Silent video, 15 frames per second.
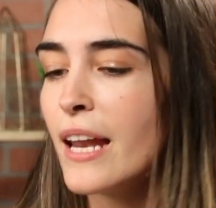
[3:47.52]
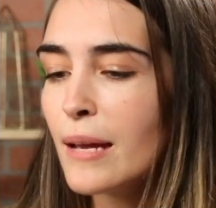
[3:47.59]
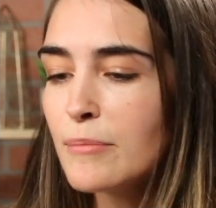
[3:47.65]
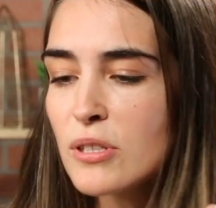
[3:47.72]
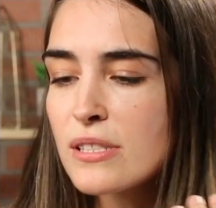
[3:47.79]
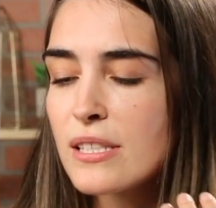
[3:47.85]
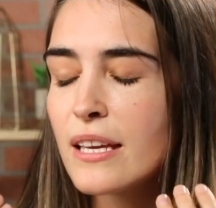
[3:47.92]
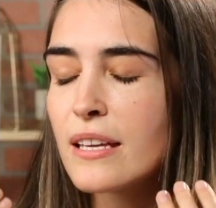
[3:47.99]
And I'm
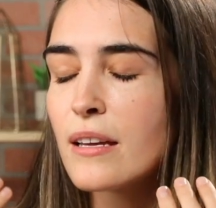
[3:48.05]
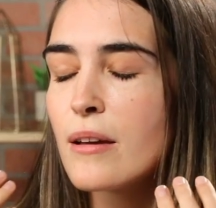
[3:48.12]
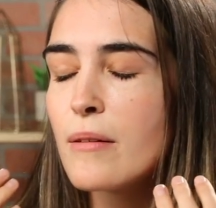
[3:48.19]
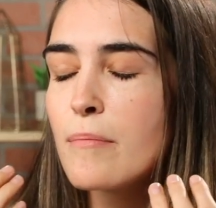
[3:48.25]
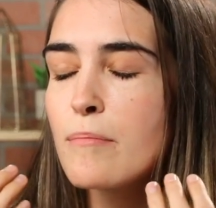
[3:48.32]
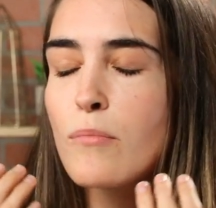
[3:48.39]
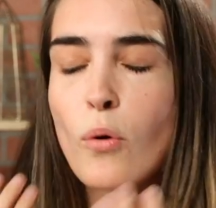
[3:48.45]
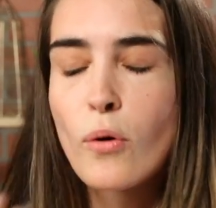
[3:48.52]
just like
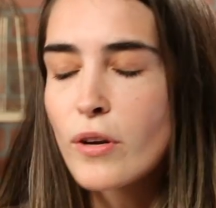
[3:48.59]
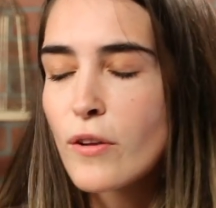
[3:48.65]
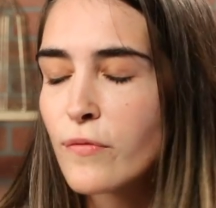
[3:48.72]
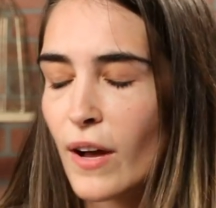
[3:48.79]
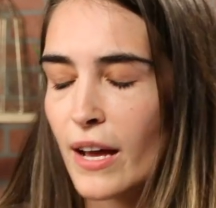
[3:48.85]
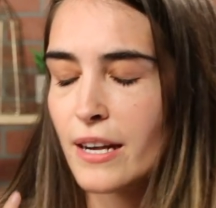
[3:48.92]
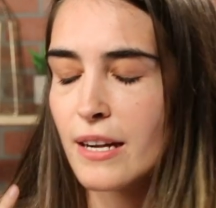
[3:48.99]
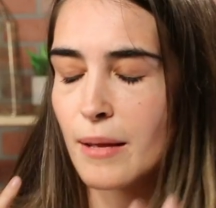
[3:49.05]

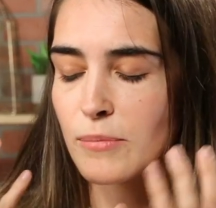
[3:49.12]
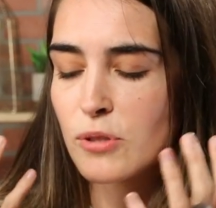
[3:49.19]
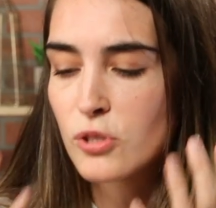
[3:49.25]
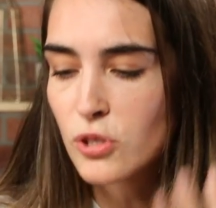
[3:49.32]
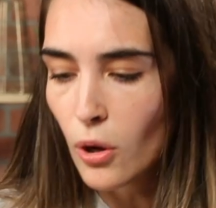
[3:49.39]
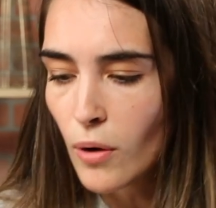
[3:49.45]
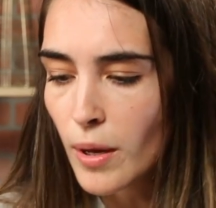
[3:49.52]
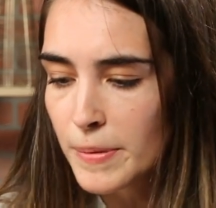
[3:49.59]
mortified and I'm
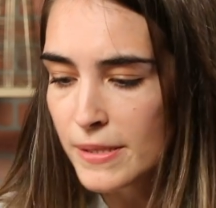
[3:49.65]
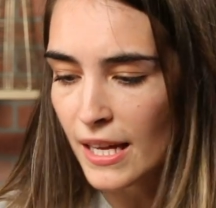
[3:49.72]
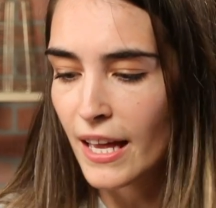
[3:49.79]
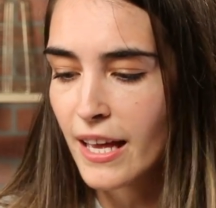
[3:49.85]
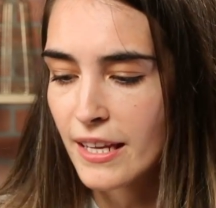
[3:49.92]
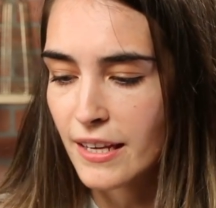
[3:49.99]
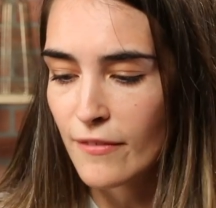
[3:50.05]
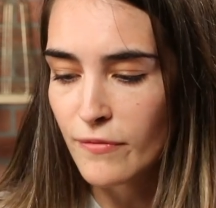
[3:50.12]
so
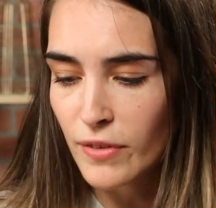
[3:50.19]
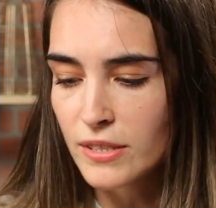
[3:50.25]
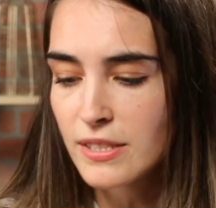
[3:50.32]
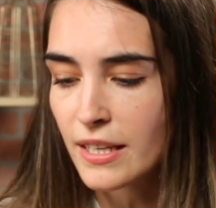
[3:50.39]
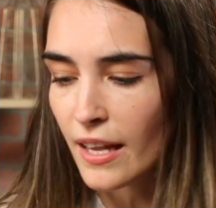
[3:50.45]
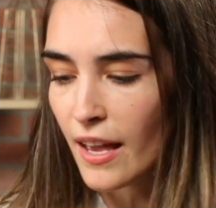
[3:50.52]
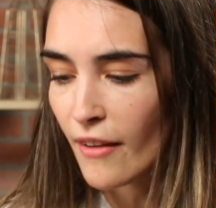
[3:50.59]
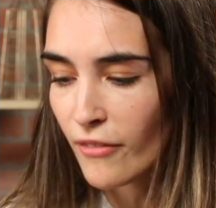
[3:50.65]
upset and it feels
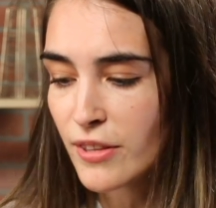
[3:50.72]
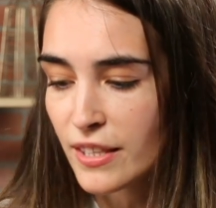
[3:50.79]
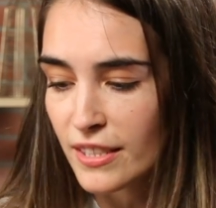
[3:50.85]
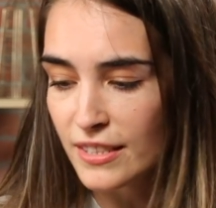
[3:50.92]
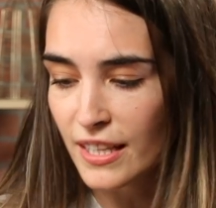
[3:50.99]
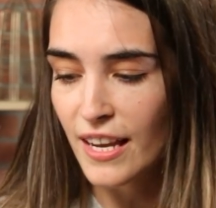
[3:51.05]
like everything's